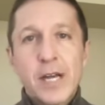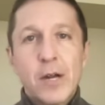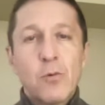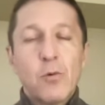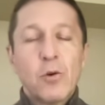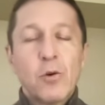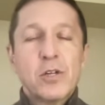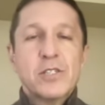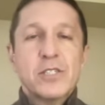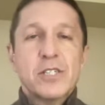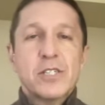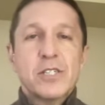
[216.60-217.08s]

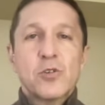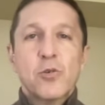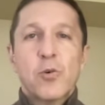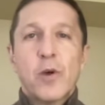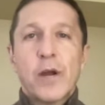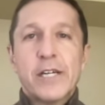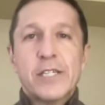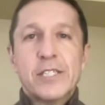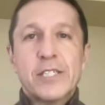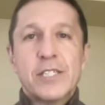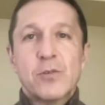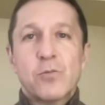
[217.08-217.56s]
network
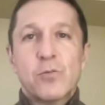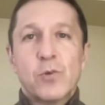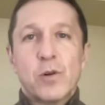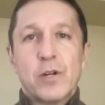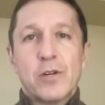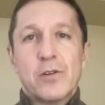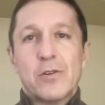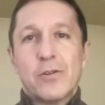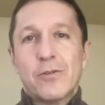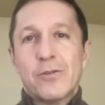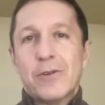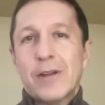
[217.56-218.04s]
situation
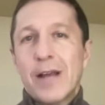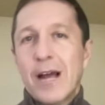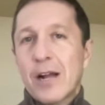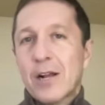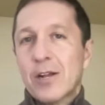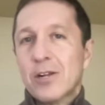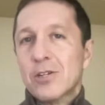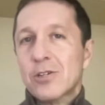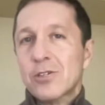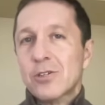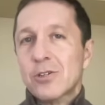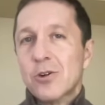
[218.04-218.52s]
where they're
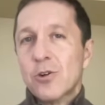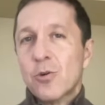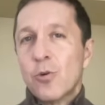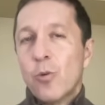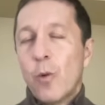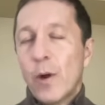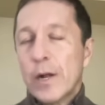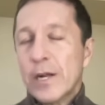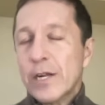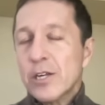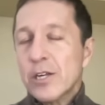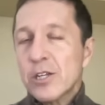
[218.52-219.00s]
not
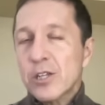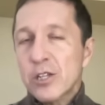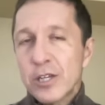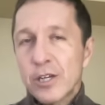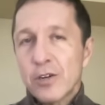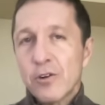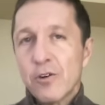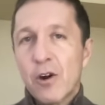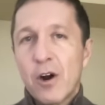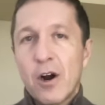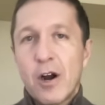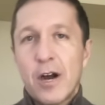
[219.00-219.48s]
quite
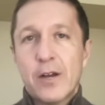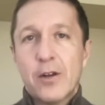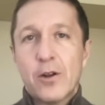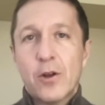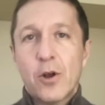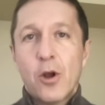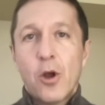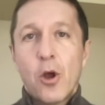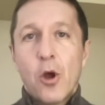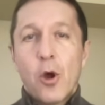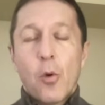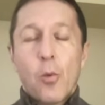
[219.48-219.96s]
clear on
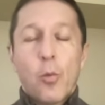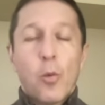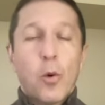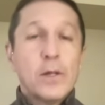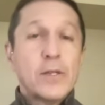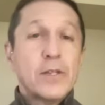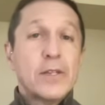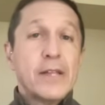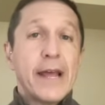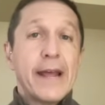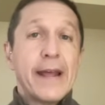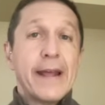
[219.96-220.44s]

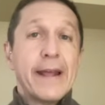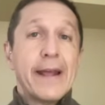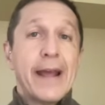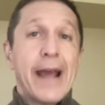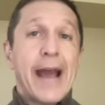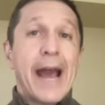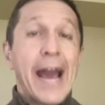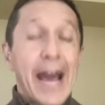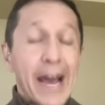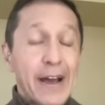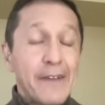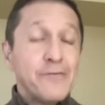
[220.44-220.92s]
what they
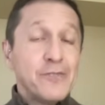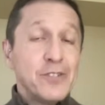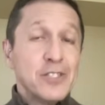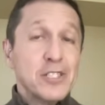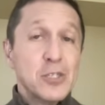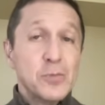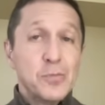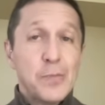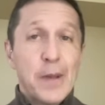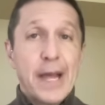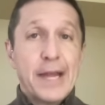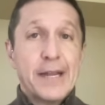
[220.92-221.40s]
have to
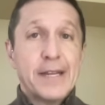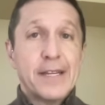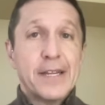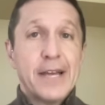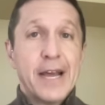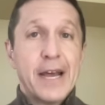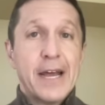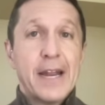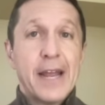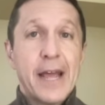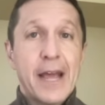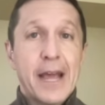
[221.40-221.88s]
spend
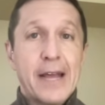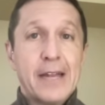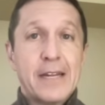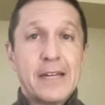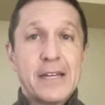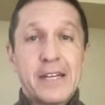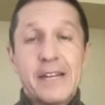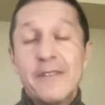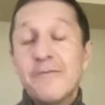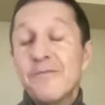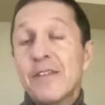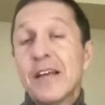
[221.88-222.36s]
yet.
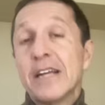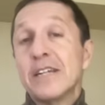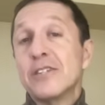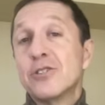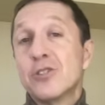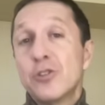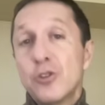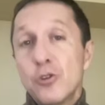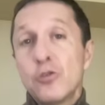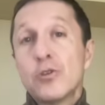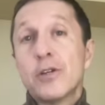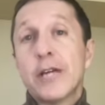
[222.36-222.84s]
And if they
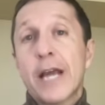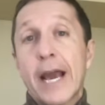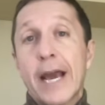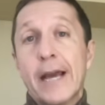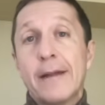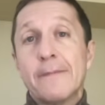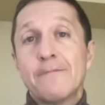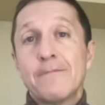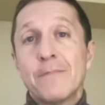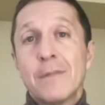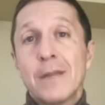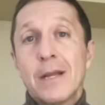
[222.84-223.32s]
do
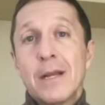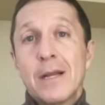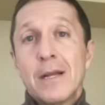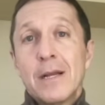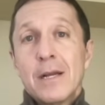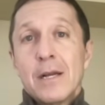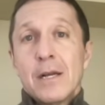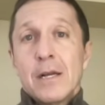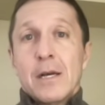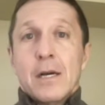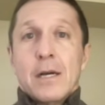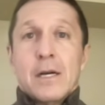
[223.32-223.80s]
get,
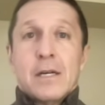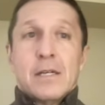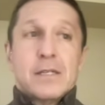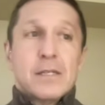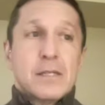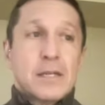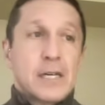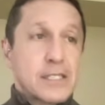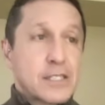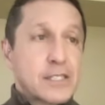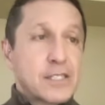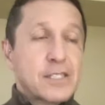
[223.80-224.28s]

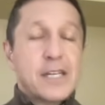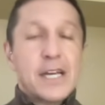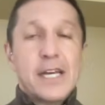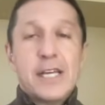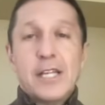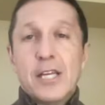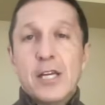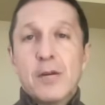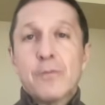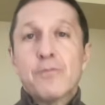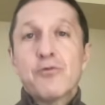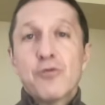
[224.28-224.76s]
let's say,
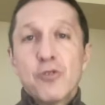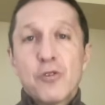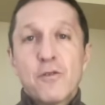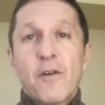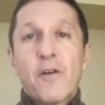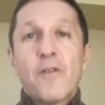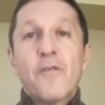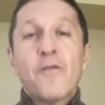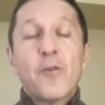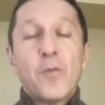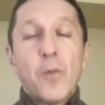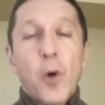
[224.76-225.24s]
the
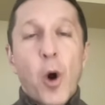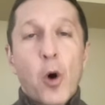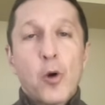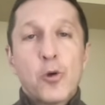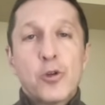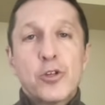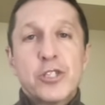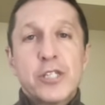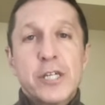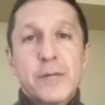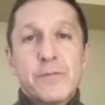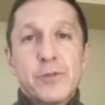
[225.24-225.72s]
approval from
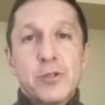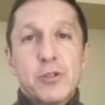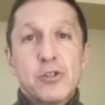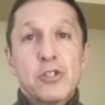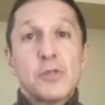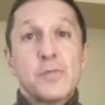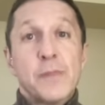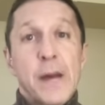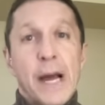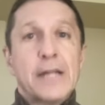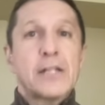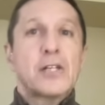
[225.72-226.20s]
ownership to
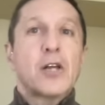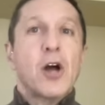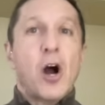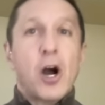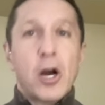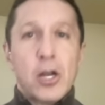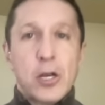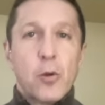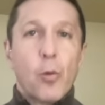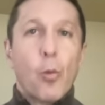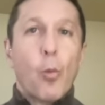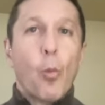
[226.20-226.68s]
spend
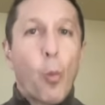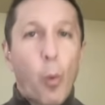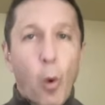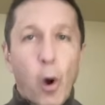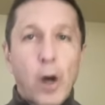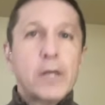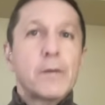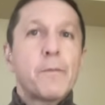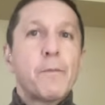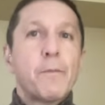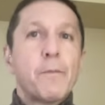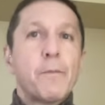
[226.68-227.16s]
on
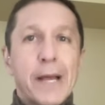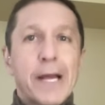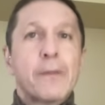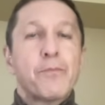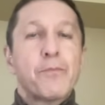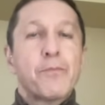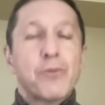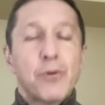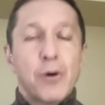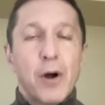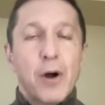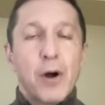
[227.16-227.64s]
one
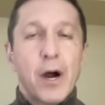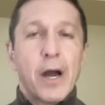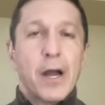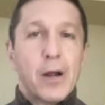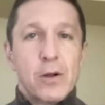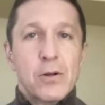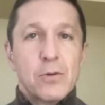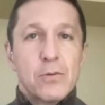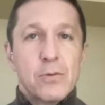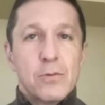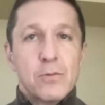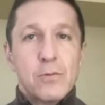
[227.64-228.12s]
big
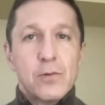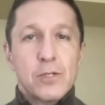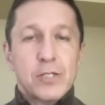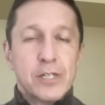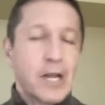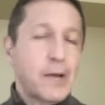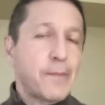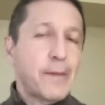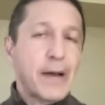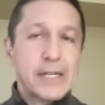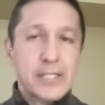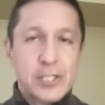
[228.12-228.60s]
player,
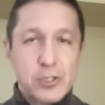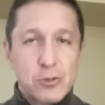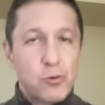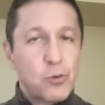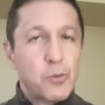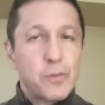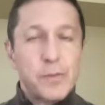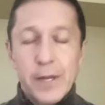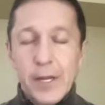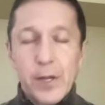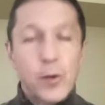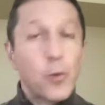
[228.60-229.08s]
which I imagine
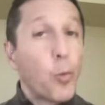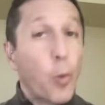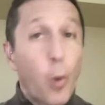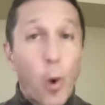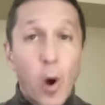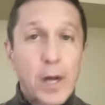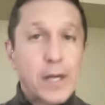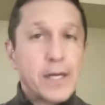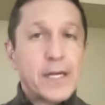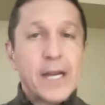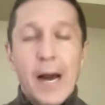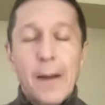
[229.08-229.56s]
it would be
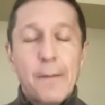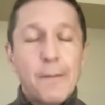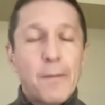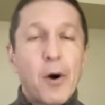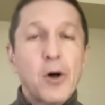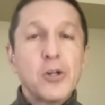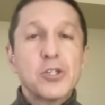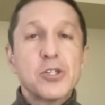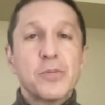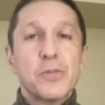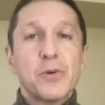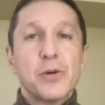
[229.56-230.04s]
one, not
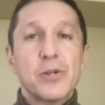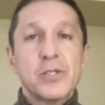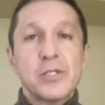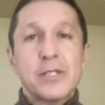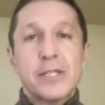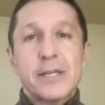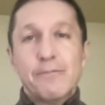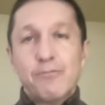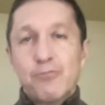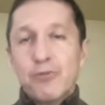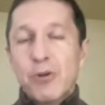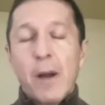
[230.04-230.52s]

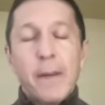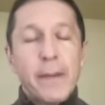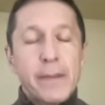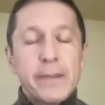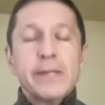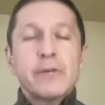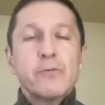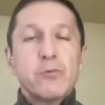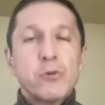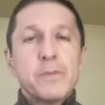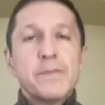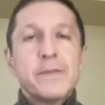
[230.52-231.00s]
multiples, it
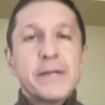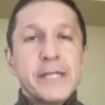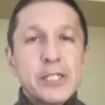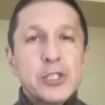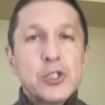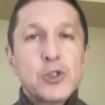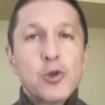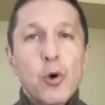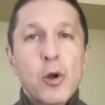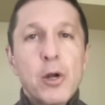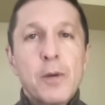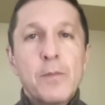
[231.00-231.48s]
probably would be
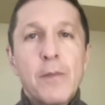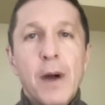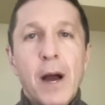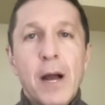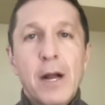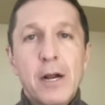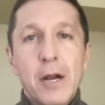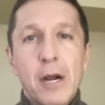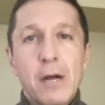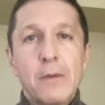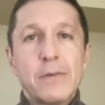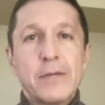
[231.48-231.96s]
Jordan
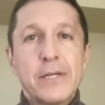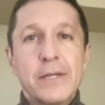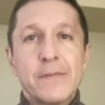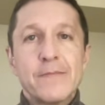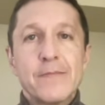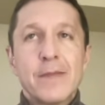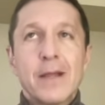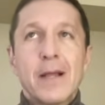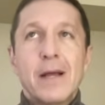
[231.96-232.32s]
Montgomery.